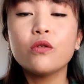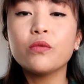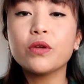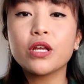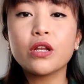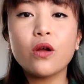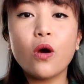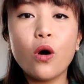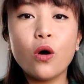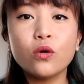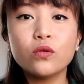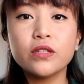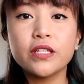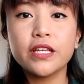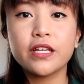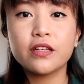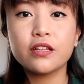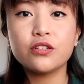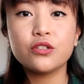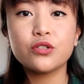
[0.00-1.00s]
We can
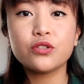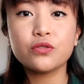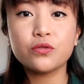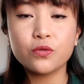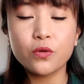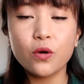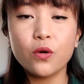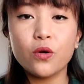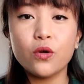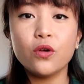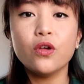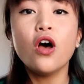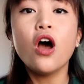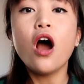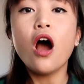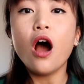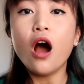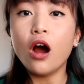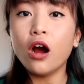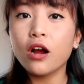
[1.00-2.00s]
only control
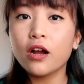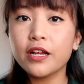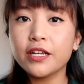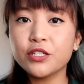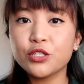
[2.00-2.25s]
our